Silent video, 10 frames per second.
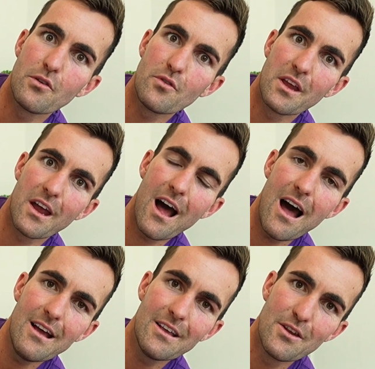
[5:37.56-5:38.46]
you're in your
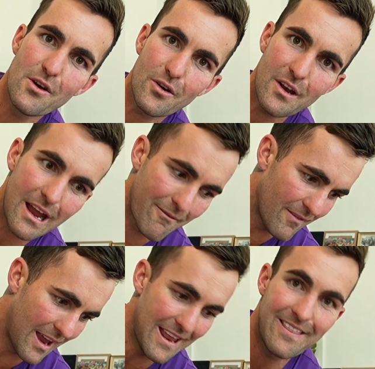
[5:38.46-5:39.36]
car, you're not going to
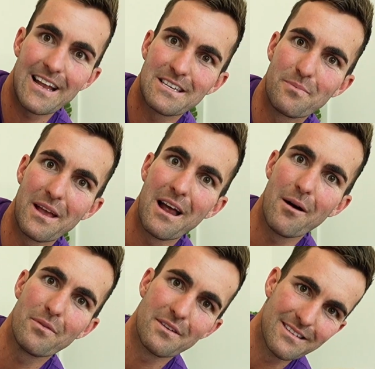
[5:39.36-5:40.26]
hit that speed
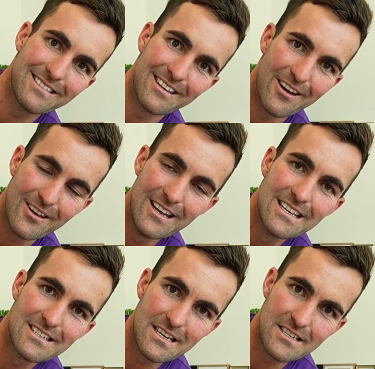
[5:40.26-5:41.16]
hump at
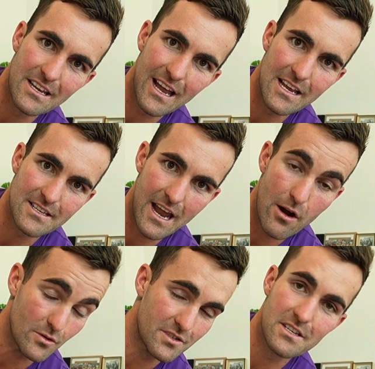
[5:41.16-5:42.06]
60 k's an hour
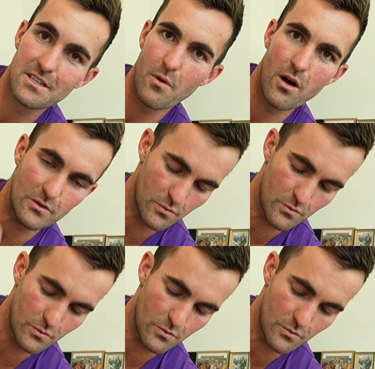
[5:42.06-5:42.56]
or 60 miles,